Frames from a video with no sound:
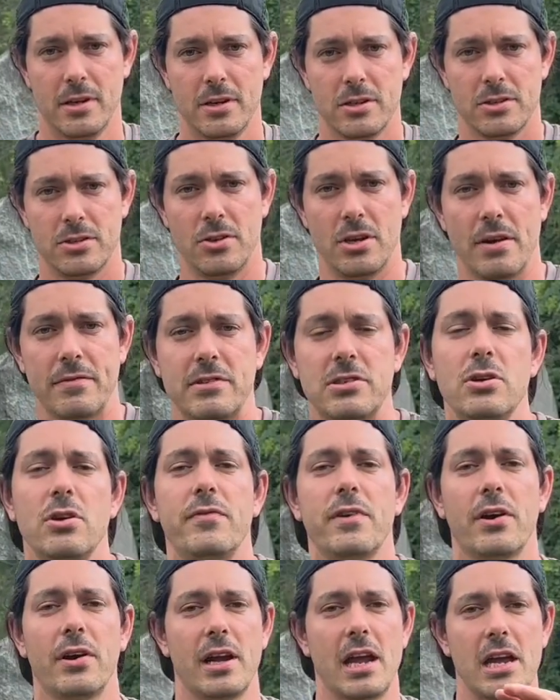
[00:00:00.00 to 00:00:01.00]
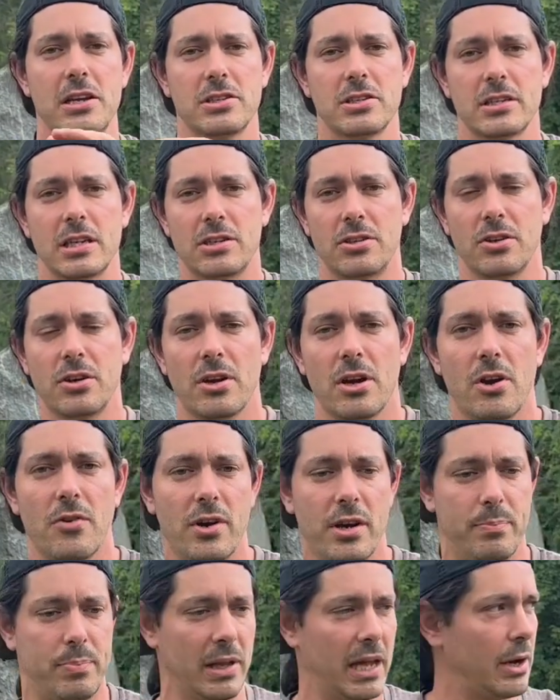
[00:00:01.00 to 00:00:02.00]
So you have two variations that you can already
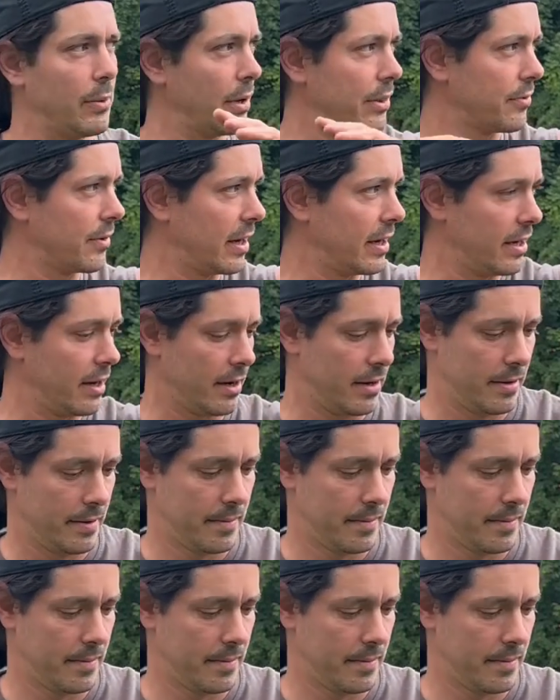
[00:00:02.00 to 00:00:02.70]
play with right here.